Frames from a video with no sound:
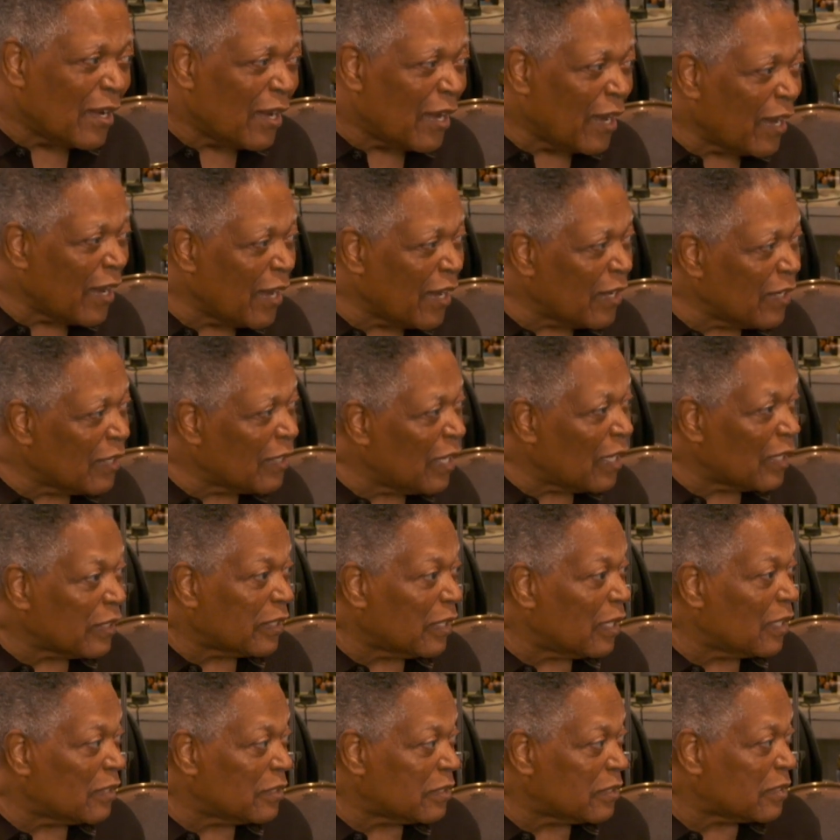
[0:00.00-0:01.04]
And I
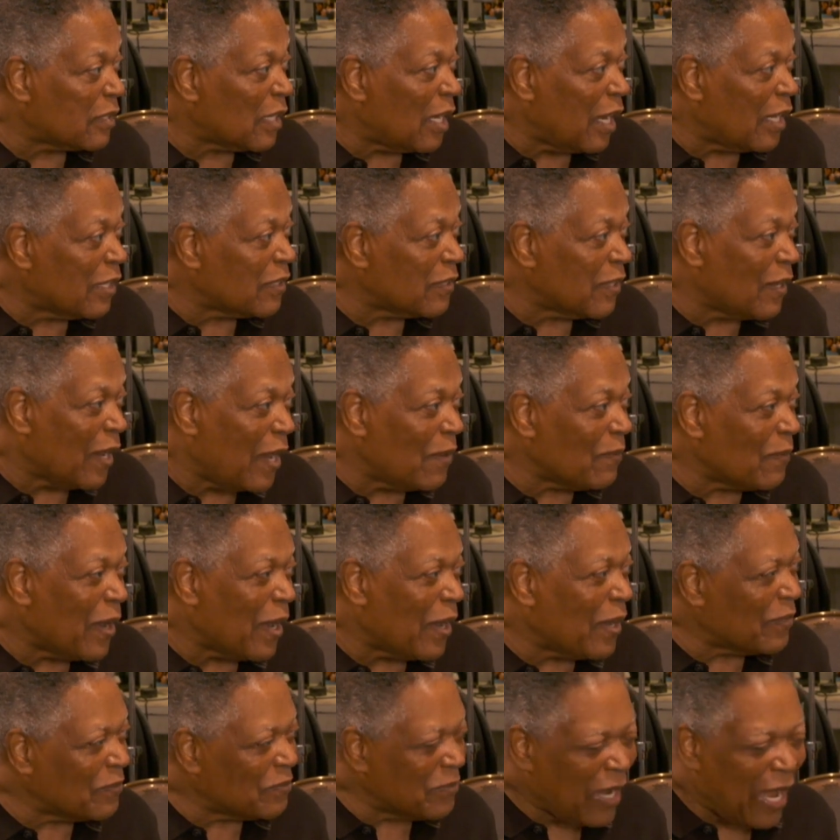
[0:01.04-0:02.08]
guess
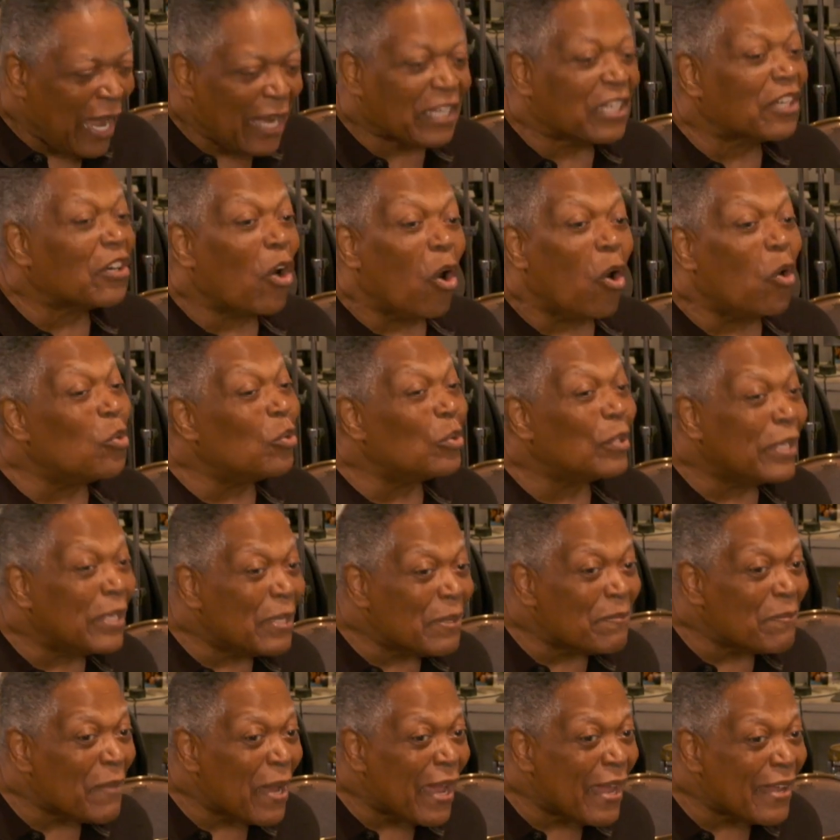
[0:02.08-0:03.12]
I can only
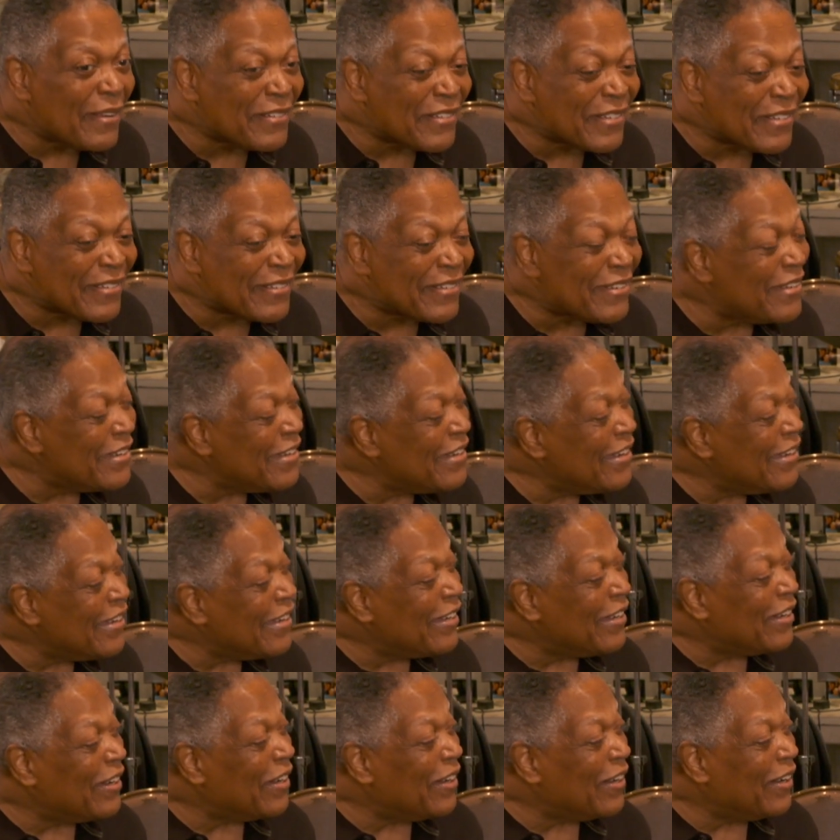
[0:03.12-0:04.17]
imagine
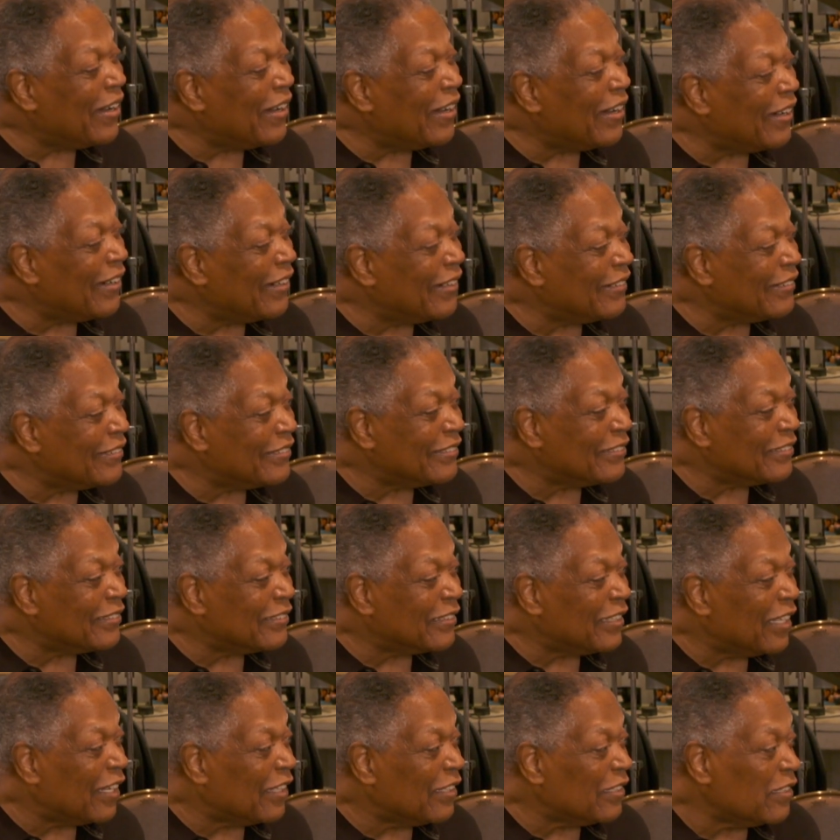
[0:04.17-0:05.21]

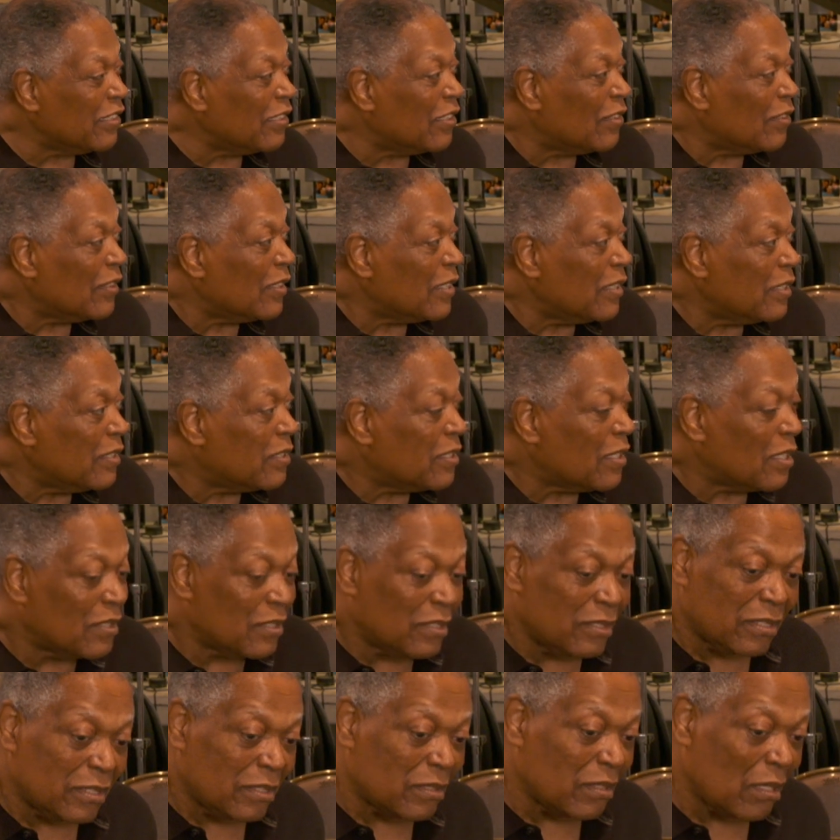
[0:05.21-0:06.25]
that he
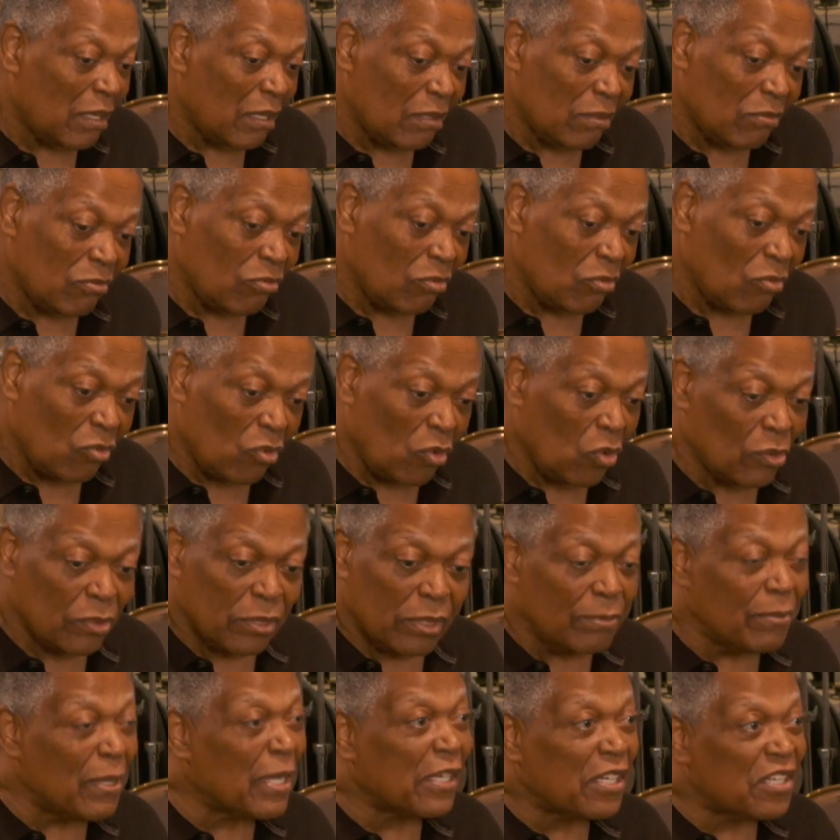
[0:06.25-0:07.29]
just wanted to
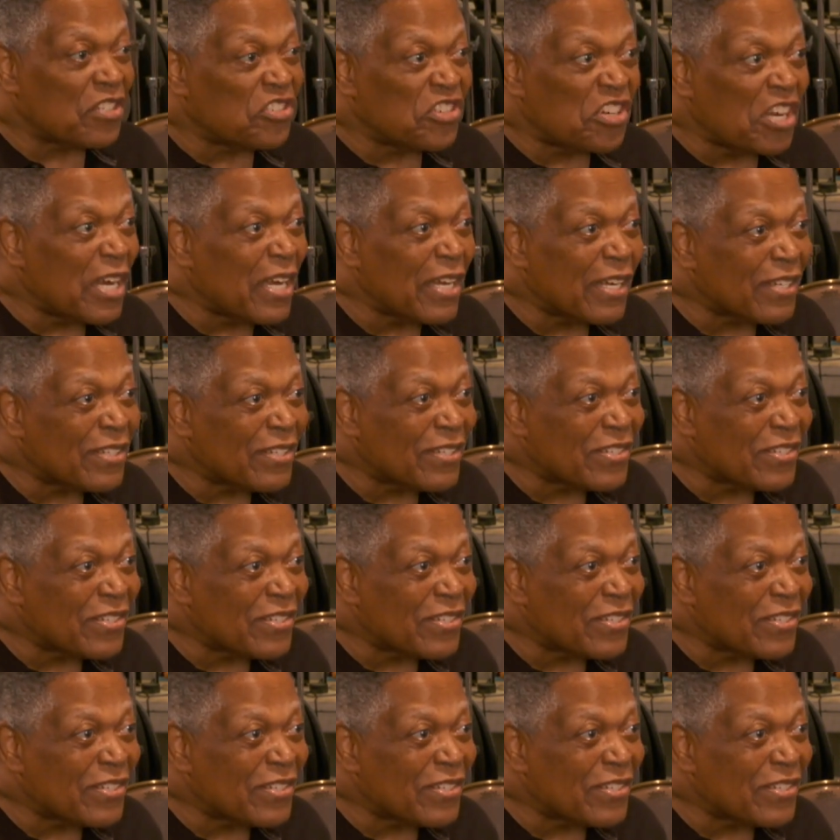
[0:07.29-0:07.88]
make a change.